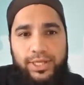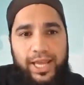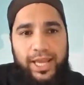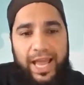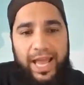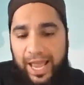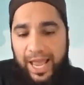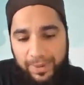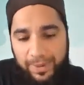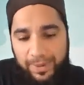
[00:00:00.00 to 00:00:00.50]

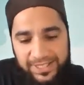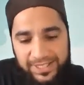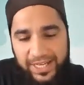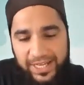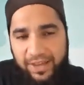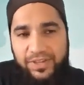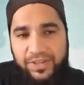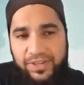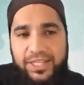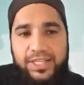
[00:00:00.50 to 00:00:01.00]
I mustn't
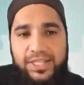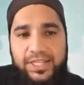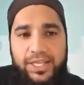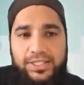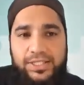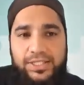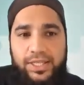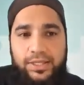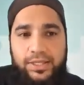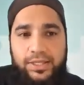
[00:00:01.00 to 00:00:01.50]
have Eid the
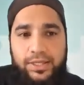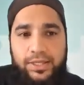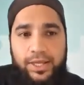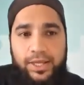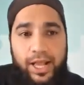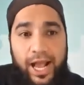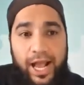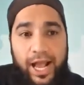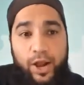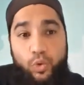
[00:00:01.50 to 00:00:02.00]
next day.
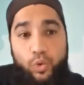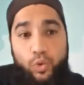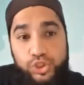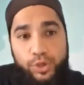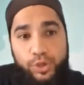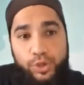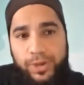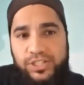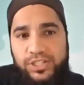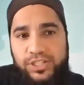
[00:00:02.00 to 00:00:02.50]
I also
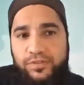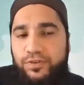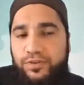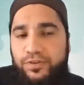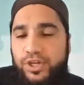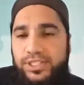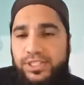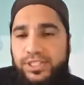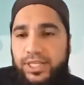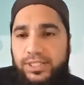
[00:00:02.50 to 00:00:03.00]
mustn't
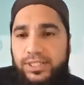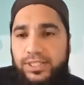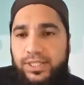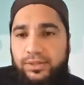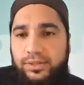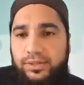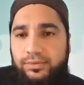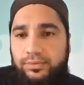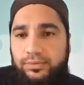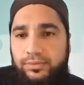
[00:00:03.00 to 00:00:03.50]
fast the next day
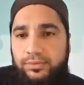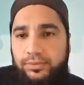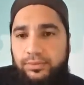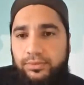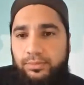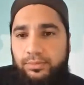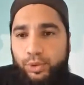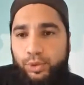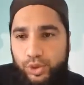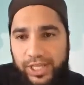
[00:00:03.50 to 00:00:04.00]

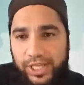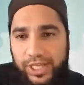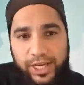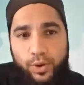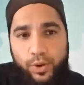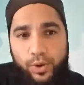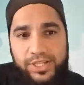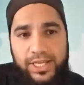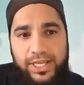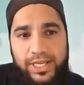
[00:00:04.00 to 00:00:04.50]
because I know
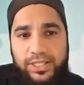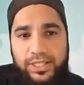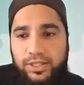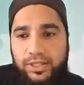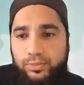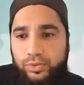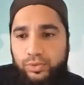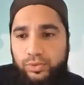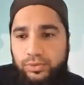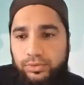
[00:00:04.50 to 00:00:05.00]
I sighted the
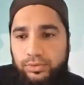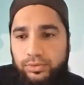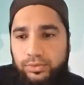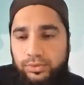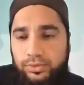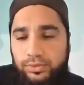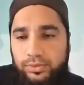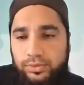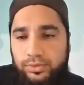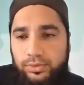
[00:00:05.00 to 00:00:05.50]
moon.
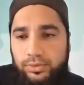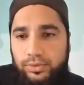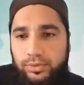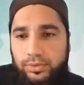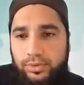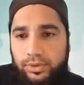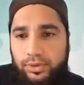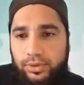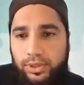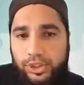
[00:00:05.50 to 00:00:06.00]

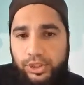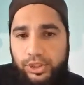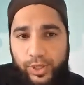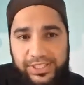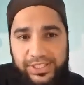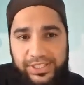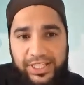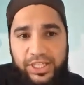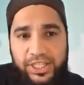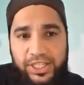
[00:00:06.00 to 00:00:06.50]
So as
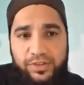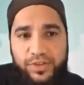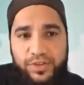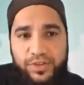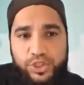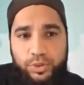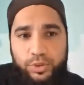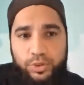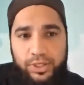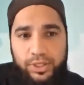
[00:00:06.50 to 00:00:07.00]
an
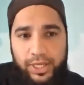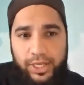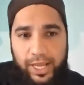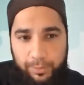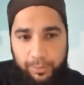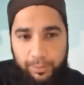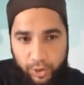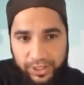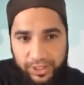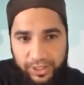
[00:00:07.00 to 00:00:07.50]
individual,
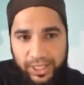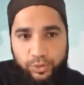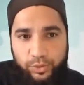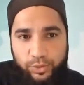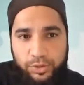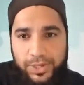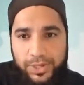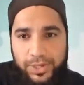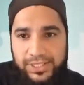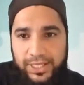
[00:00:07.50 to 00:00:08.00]
I'm content
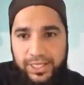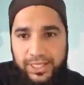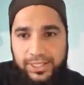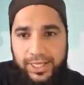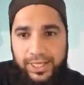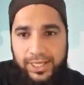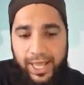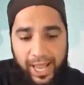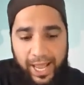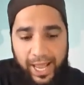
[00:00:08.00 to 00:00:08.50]
with my sighting.
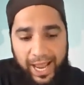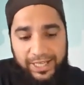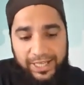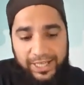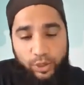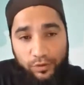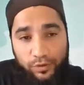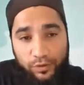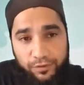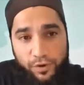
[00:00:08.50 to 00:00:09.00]
I
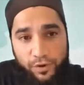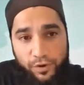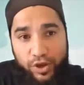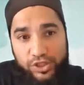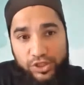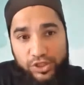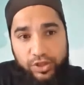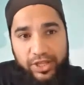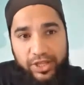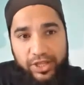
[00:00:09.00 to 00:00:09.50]
don't
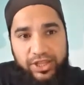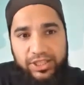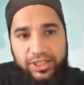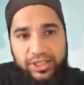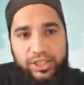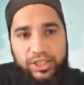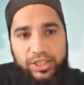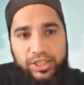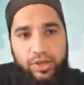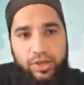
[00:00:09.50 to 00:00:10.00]
fast on the
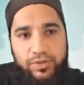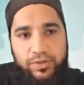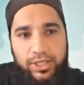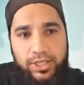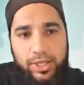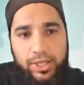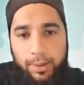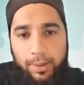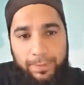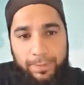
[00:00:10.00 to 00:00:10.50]
30th day of Eid,
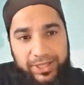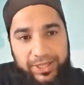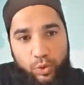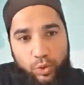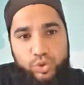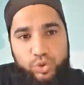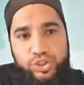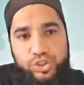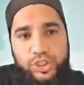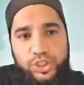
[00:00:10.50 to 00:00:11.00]
but I
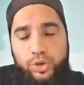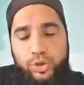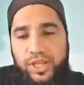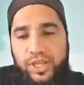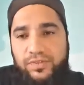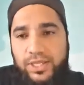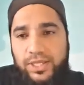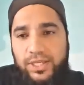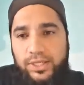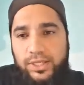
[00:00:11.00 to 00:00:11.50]
also don't have
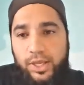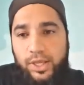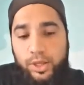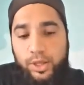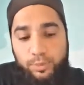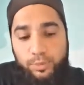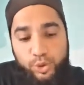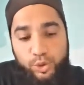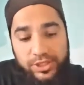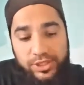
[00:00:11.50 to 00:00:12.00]
Eid,
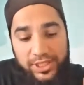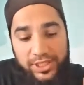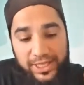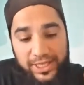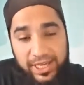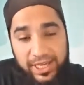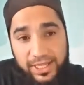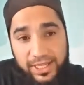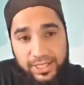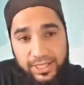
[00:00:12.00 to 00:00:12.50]
because
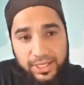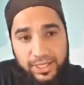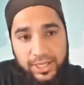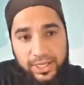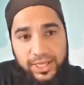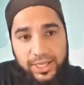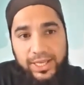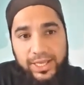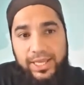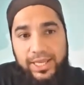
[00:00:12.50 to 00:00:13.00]
Eid
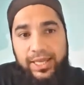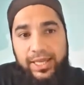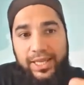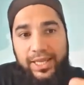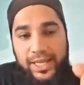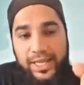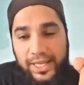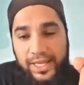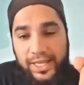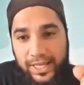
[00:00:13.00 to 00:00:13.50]

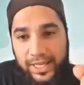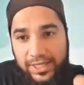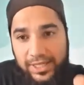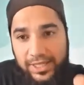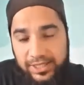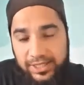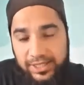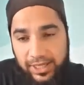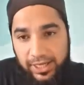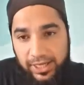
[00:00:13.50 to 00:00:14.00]

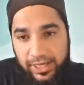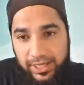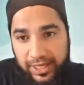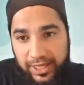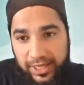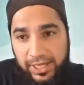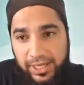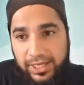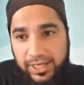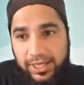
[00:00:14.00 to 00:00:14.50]
is
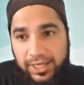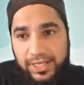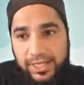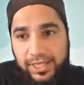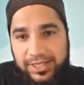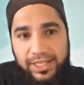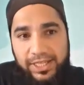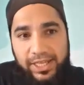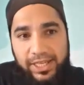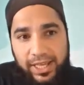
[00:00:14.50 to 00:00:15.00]

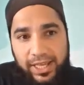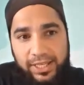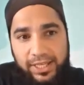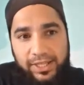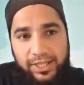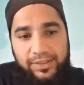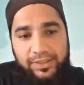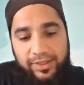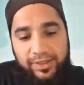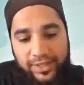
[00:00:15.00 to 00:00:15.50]
the day
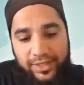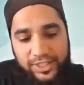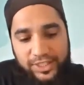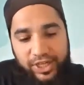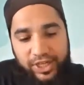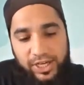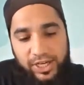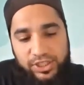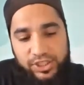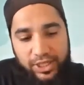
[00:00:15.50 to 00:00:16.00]
that the
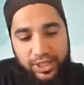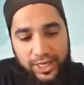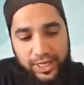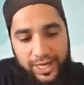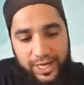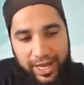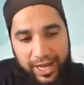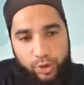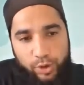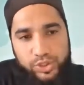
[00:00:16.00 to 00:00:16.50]
judge
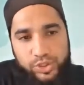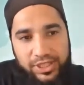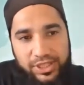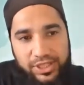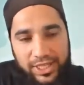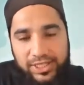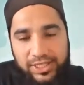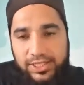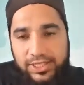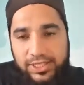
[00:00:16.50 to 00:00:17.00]
announces
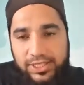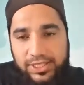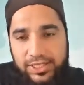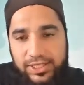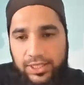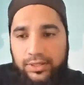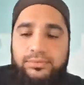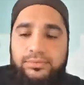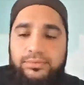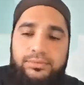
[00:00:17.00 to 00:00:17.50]
that it's
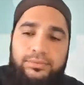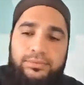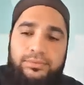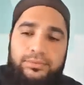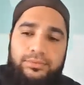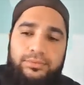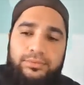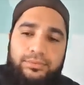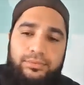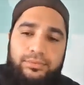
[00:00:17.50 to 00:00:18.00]
Eid.
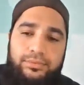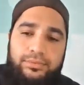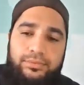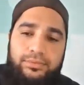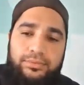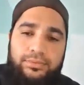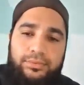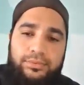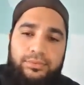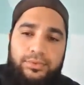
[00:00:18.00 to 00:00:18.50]

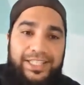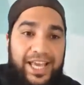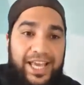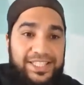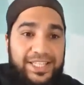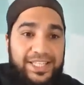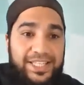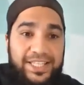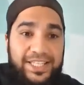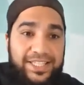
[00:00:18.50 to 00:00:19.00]
It
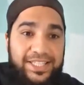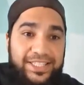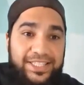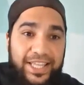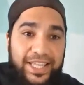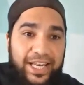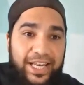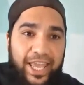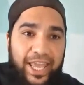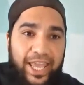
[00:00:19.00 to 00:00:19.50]
doesn't
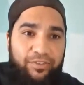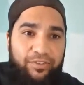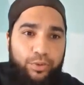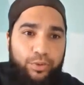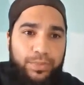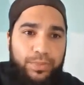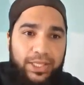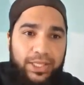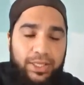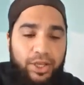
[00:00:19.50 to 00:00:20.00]
necessarily have to
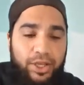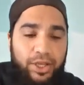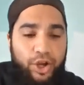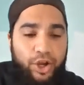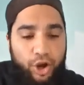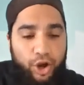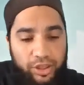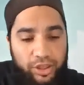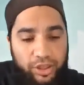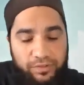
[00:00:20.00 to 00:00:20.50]
be
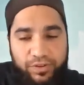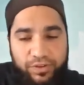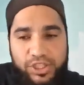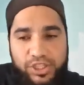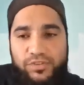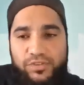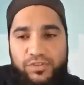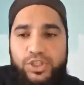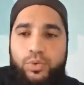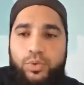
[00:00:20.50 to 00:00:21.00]
on the 1st
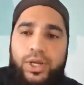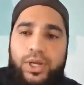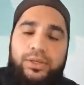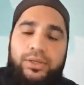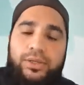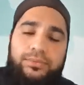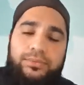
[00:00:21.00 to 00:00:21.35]
of Shawwal.